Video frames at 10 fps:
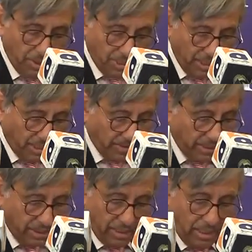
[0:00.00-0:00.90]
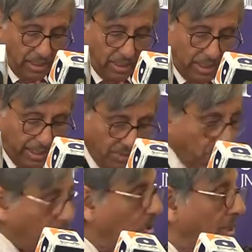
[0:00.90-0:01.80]
the secret, there
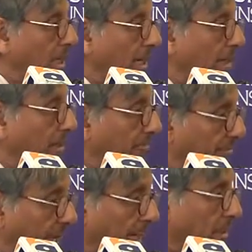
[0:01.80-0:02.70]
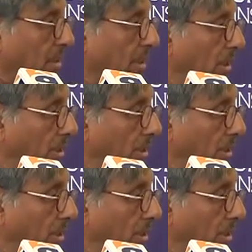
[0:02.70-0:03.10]
is no denying the fact